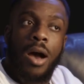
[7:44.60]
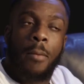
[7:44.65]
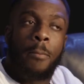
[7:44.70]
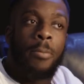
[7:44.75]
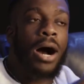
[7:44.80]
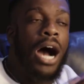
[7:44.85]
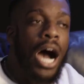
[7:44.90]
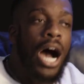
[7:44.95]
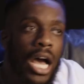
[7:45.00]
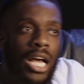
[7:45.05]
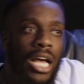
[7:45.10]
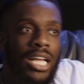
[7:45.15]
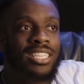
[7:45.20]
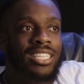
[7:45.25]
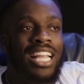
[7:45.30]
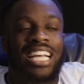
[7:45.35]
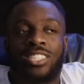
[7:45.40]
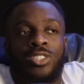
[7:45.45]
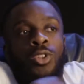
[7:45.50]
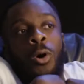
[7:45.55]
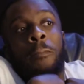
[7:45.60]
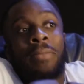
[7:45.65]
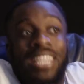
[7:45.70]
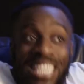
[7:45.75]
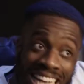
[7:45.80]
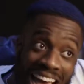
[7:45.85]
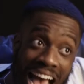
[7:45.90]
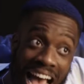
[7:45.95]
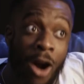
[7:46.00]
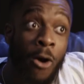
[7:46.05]
but that's not me
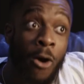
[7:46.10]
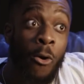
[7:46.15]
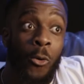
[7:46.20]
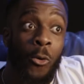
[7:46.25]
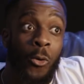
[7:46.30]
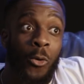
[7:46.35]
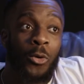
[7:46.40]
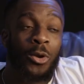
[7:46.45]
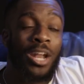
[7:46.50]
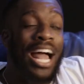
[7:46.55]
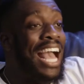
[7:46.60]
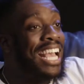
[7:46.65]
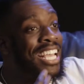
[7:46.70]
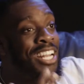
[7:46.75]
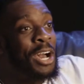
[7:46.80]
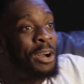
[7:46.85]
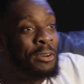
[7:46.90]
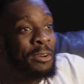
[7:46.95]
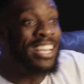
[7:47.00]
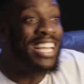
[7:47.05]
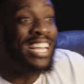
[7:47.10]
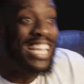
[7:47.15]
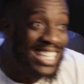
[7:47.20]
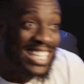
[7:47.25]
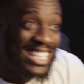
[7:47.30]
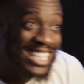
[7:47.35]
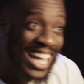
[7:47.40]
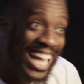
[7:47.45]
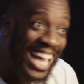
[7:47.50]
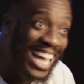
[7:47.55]
now. Like, you know what I
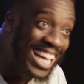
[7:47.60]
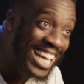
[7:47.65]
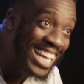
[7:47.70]
mean? Like,